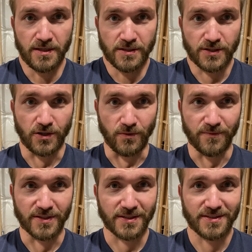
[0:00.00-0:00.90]
So
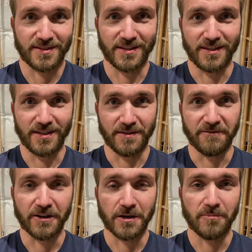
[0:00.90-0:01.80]
this is the
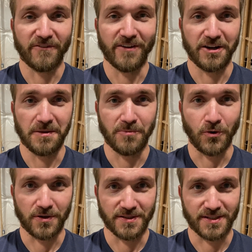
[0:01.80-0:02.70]
very
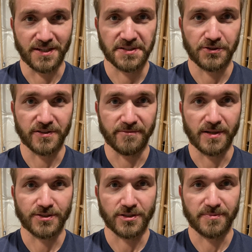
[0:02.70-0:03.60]
important series of
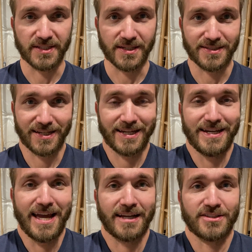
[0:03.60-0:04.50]
muscles because it
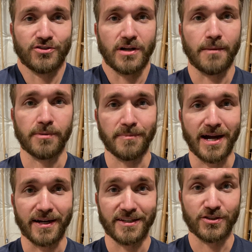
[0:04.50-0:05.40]
connects your upper
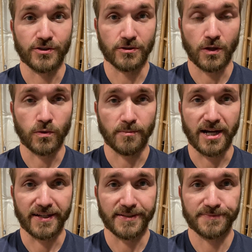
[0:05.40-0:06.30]
body to your lower
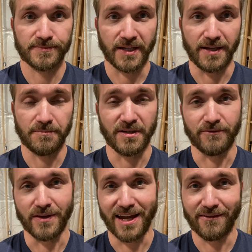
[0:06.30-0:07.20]
body. Okay, and if
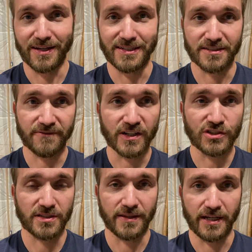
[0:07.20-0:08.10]
you have any
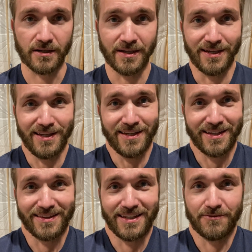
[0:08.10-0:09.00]
dysfunction in there, it
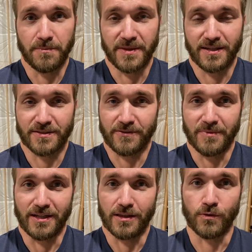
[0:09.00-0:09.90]
can lead from things from
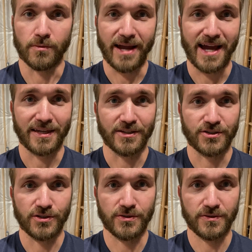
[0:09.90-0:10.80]
like lower back
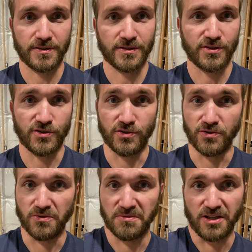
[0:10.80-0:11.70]
issues
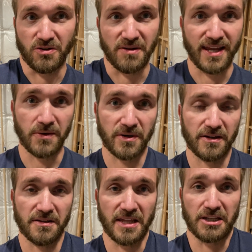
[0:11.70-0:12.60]
to anywhere
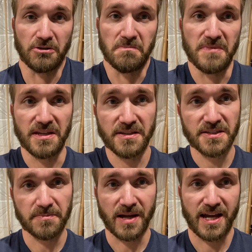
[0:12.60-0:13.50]
in like your mid
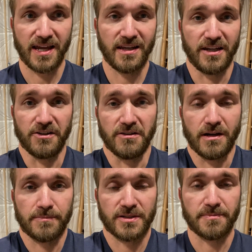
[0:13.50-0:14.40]
spine and your
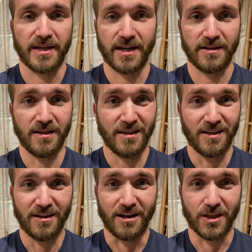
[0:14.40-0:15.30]
upper spine,
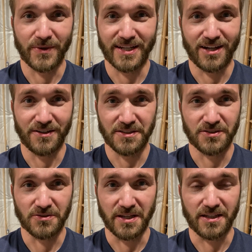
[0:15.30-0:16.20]
all the way down
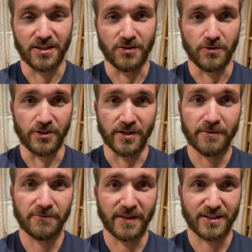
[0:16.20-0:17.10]
into like your
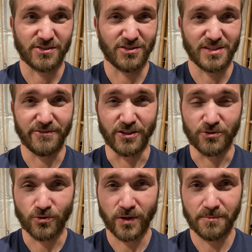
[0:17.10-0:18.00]
hip flexors, even
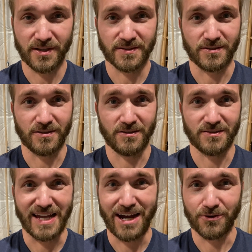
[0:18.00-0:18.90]
groin
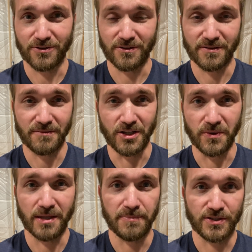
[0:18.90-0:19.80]
muscles, outer
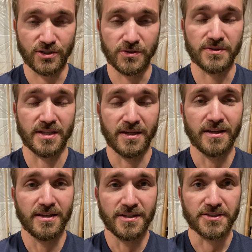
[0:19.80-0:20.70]
hip issues.
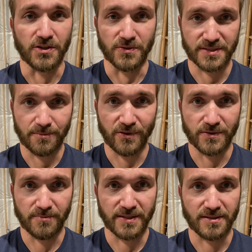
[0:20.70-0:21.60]
So some of those
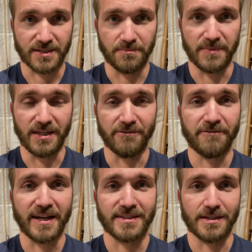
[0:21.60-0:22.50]
muscles can be
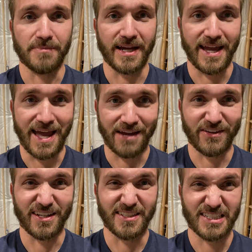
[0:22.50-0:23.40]
affected by
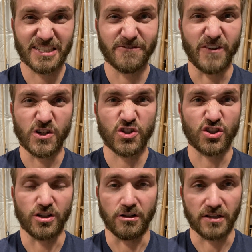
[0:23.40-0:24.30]
having a
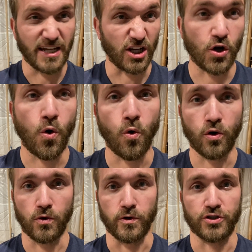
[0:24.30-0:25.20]
dysfunctional kind of
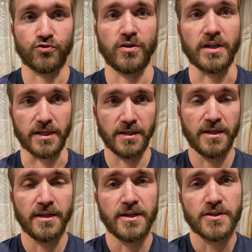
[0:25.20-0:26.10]
core or trunk.
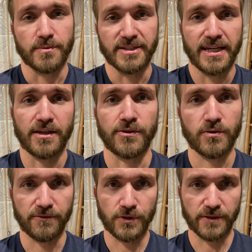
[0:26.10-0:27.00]
So I'm going to take you through
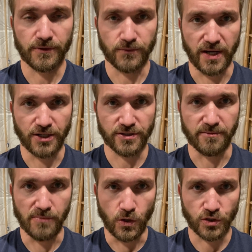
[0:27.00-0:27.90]
a few different ranges of
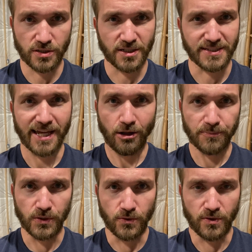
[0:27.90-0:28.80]
motion just to help
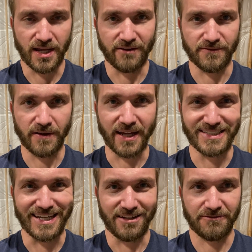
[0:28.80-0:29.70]
you kind of
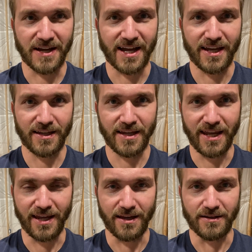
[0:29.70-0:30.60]
identify
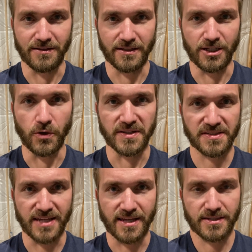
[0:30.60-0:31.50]
and
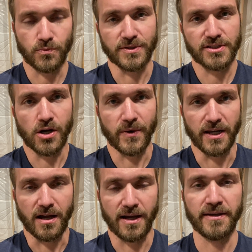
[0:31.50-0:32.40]
assess what's going
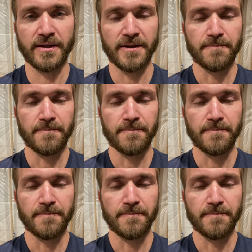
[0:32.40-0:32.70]
on.